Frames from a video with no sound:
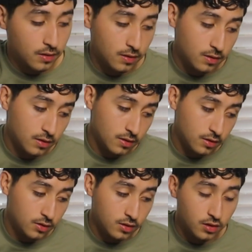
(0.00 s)

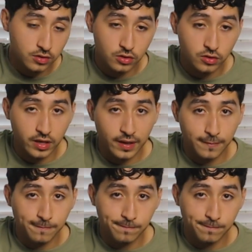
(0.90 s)
You could also do that.